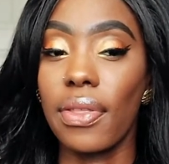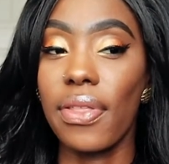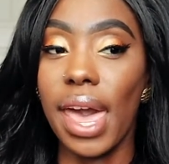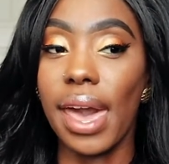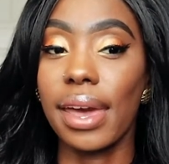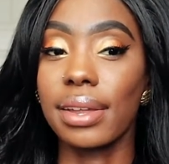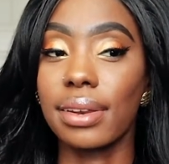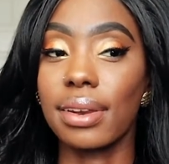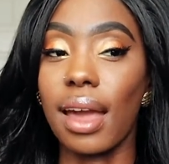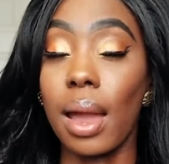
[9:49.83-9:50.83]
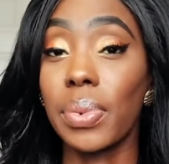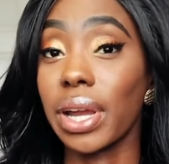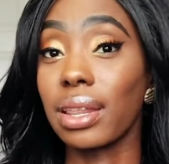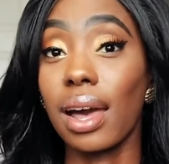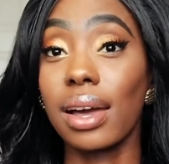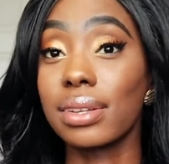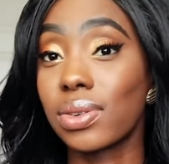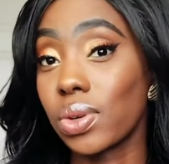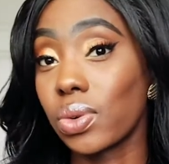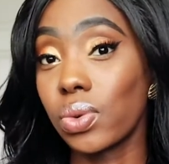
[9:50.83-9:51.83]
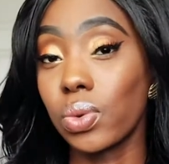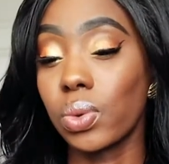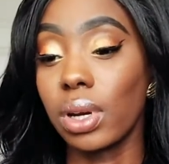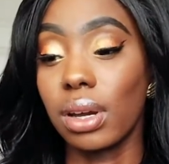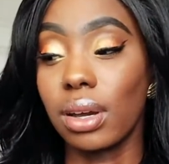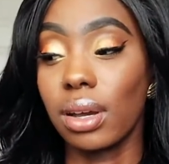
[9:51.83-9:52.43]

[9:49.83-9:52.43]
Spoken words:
that I bring a lot to